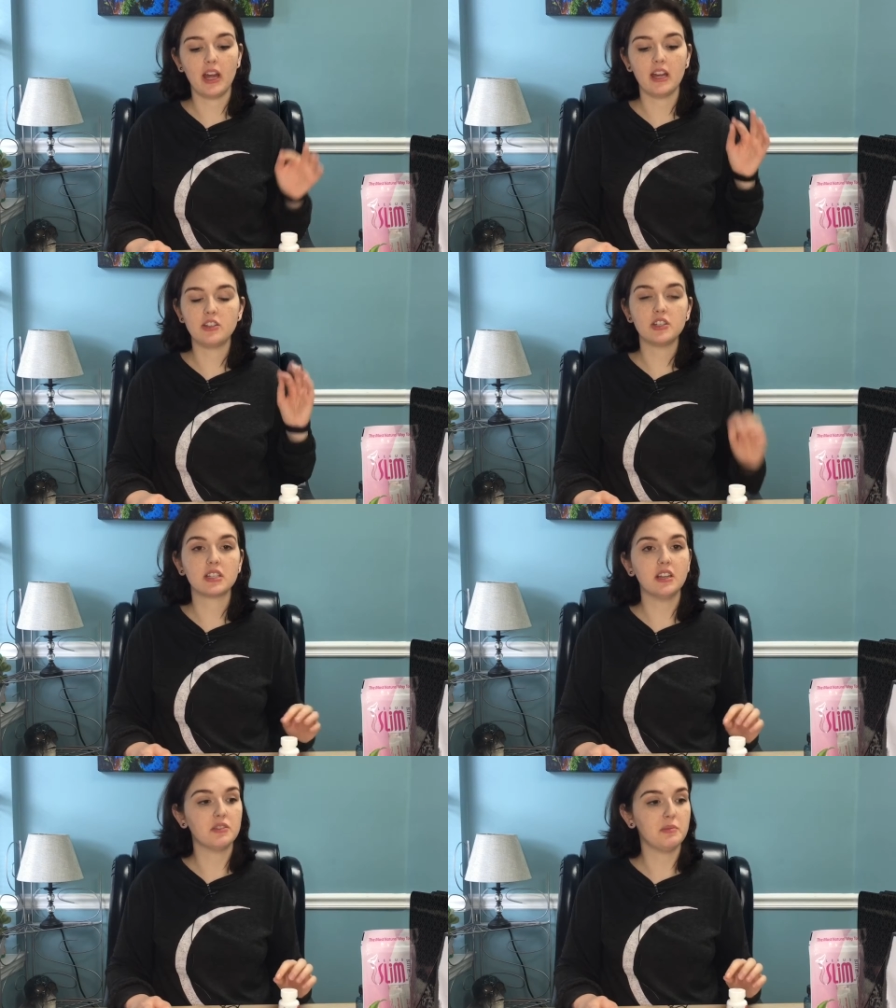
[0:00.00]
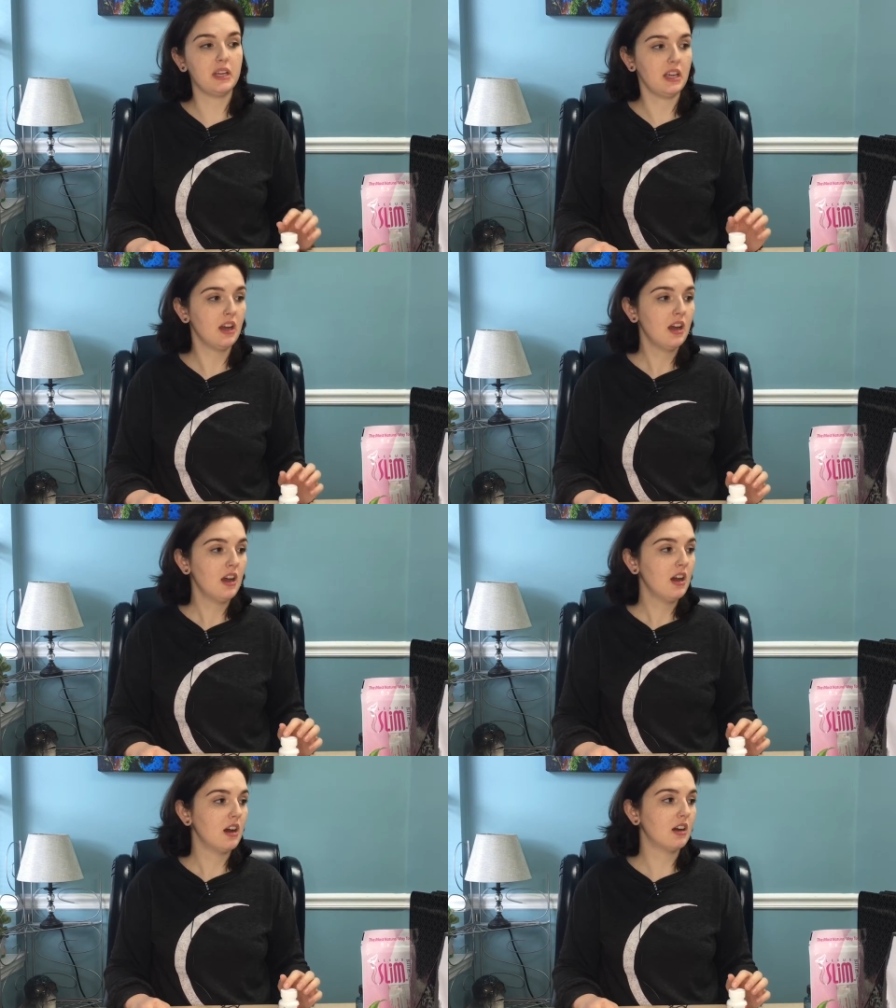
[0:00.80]
It just gives me
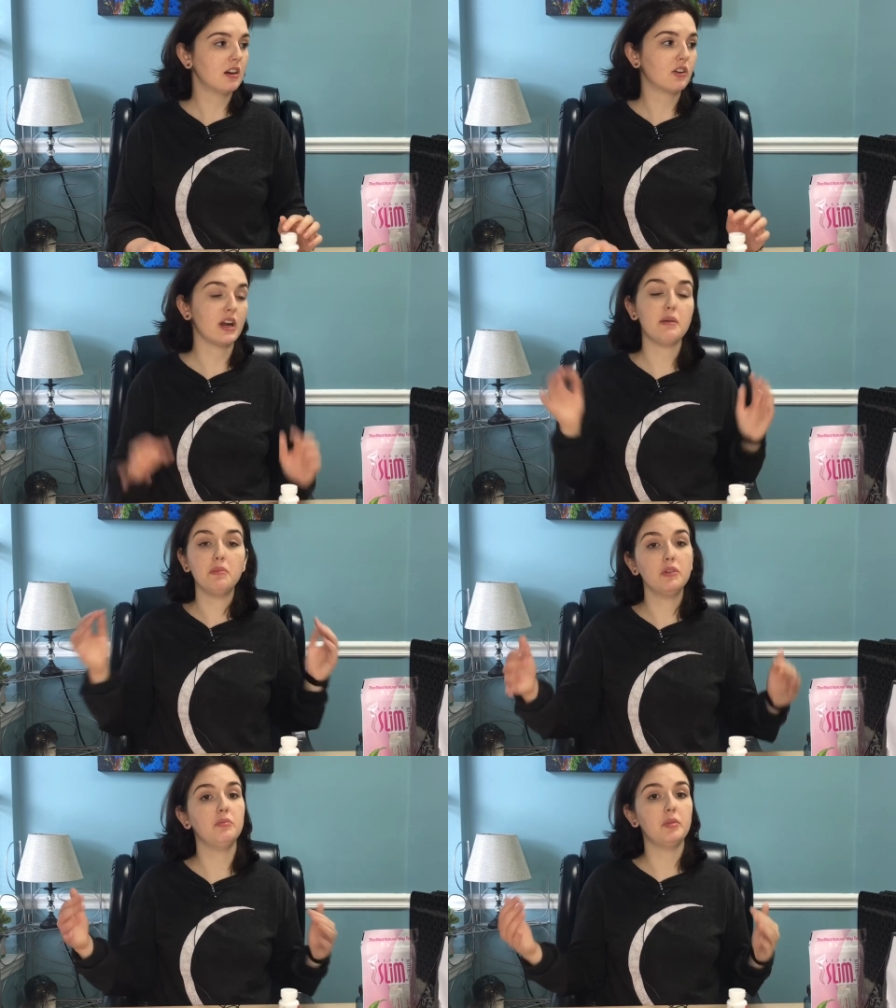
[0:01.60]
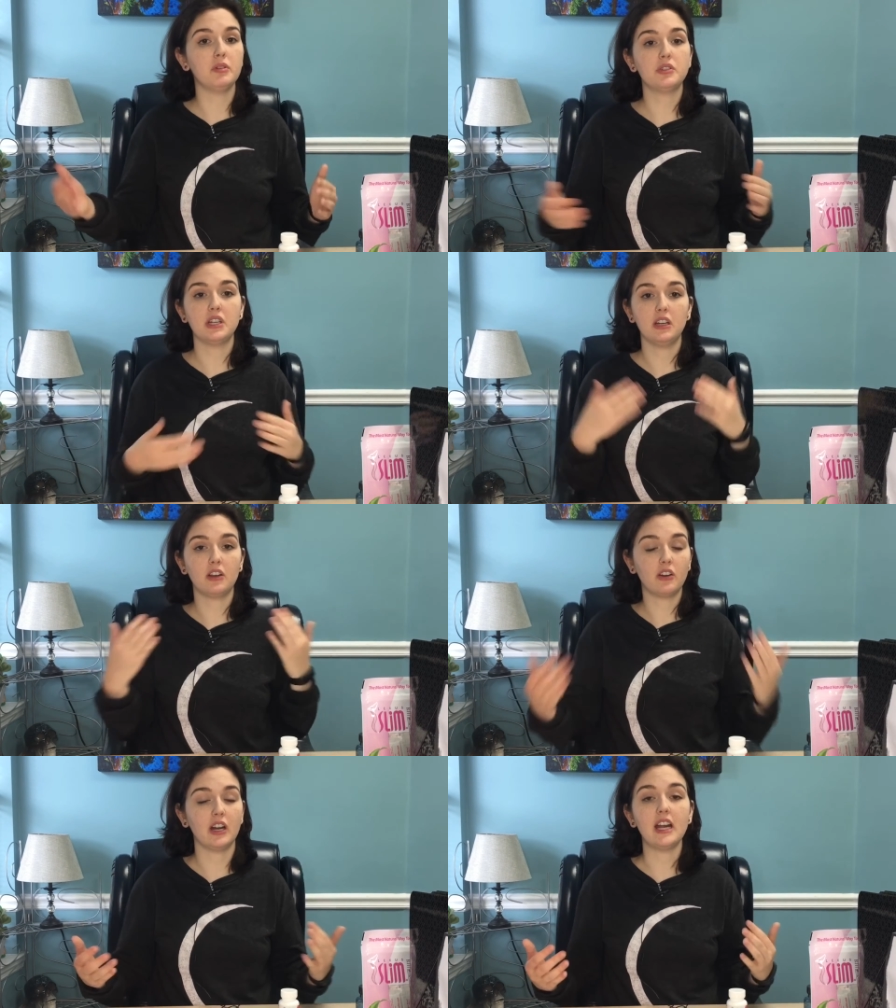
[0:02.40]
a great mood boost and a
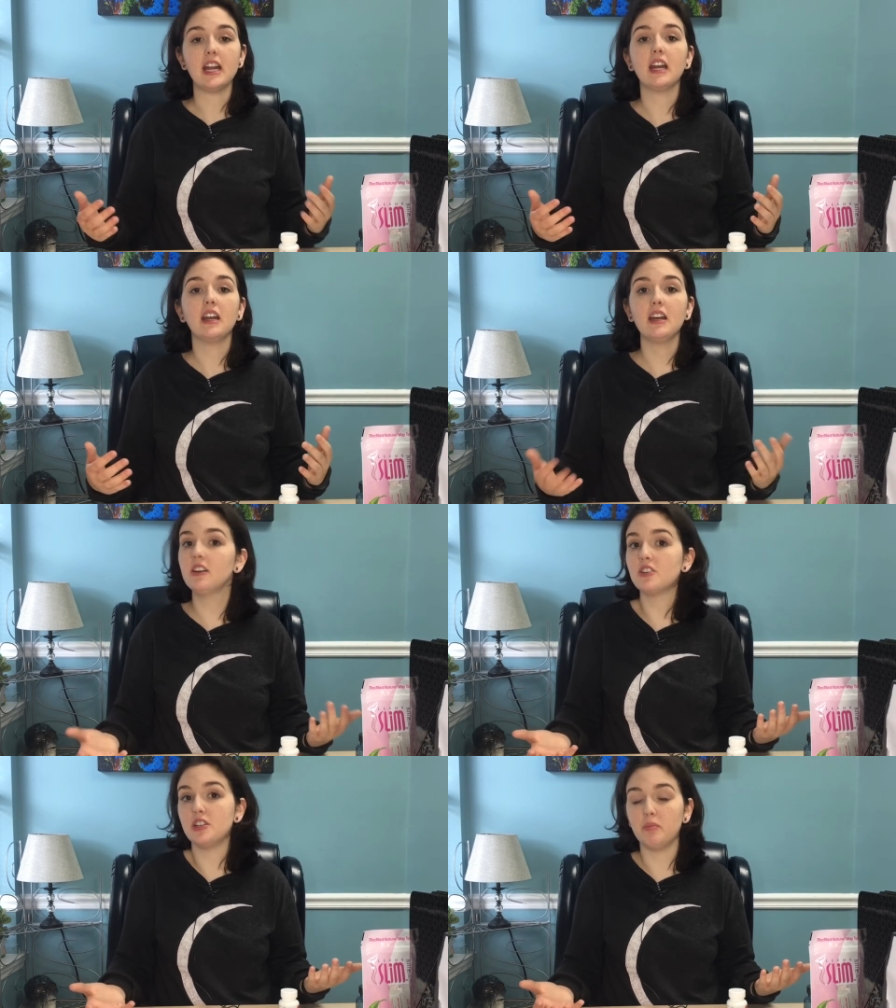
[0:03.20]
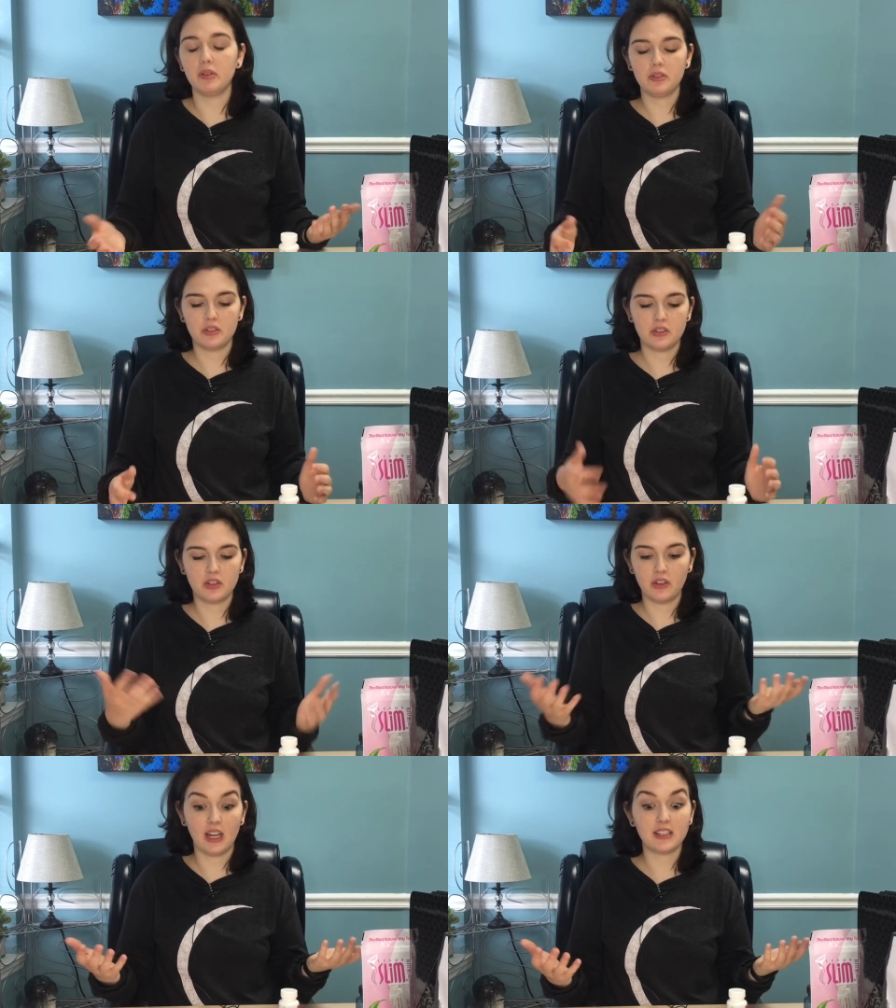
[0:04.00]
great energy boost.
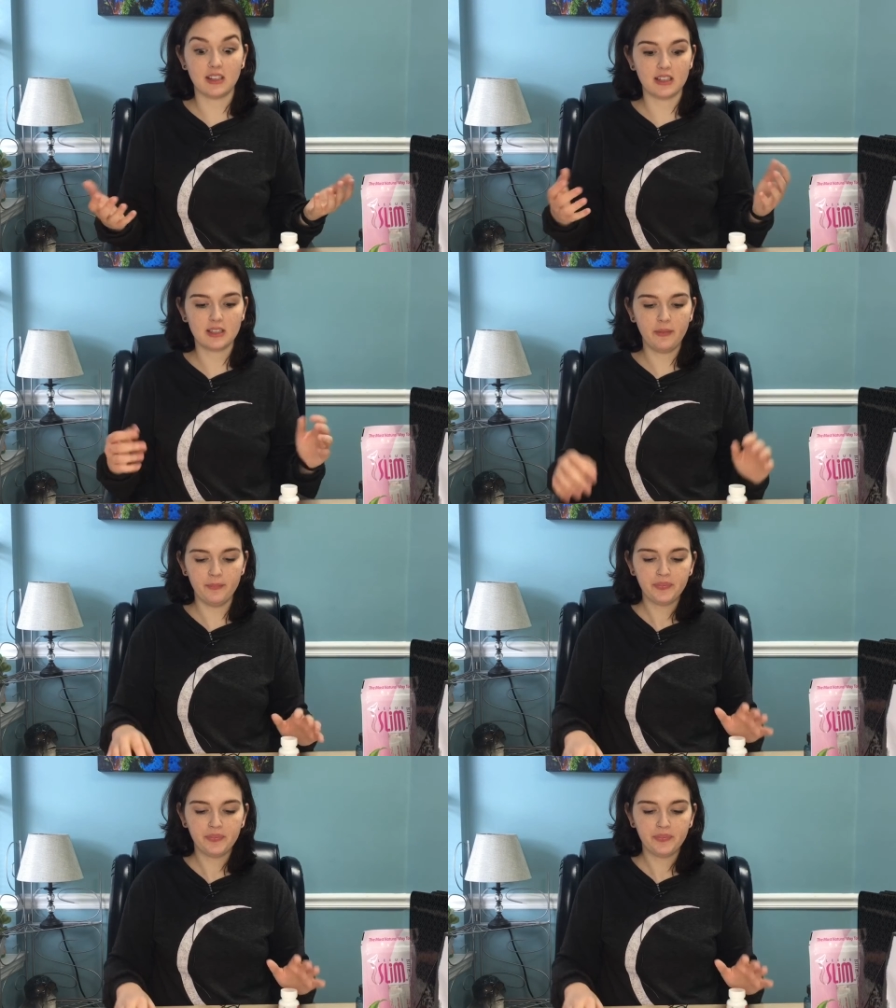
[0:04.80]
So that's awesome.